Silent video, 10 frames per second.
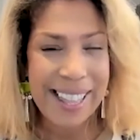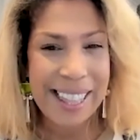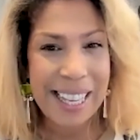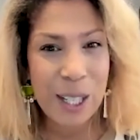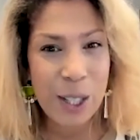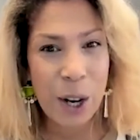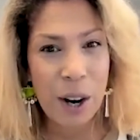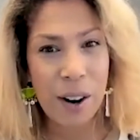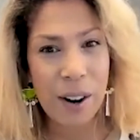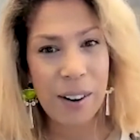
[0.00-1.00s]
These
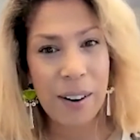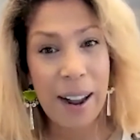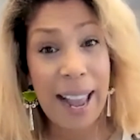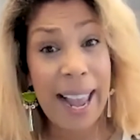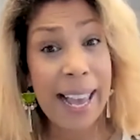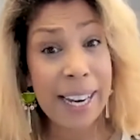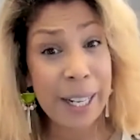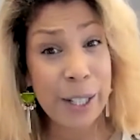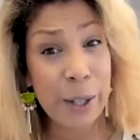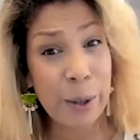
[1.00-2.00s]
are
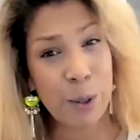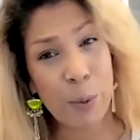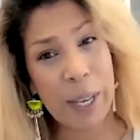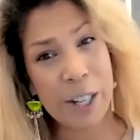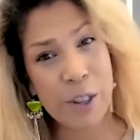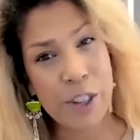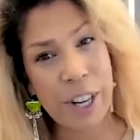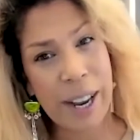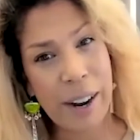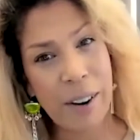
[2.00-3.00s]
anecdotes we can
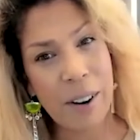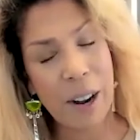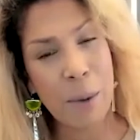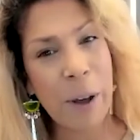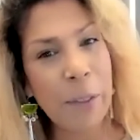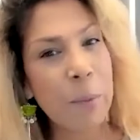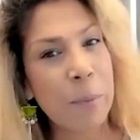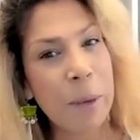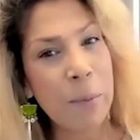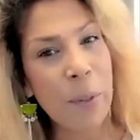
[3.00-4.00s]
share about the
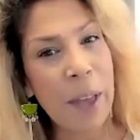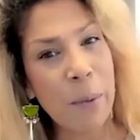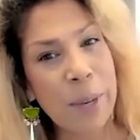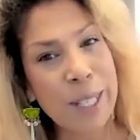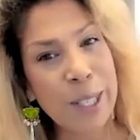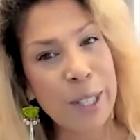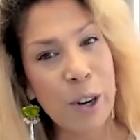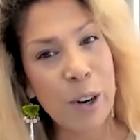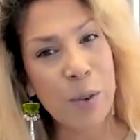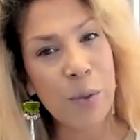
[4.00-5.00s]
people that we
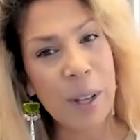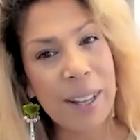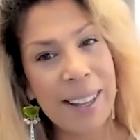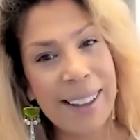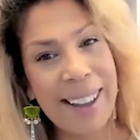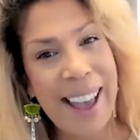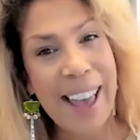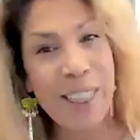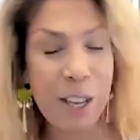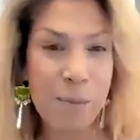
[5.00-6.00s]
serve
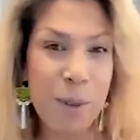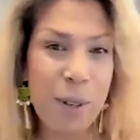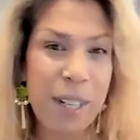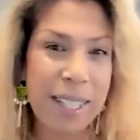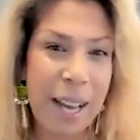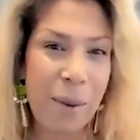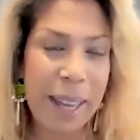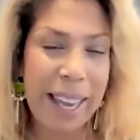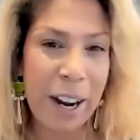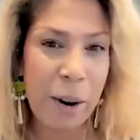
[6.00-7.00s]
and the communities that we
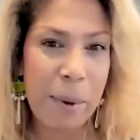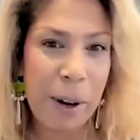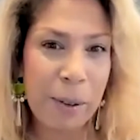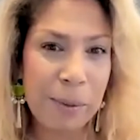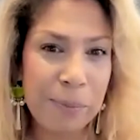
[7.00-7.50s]
care about.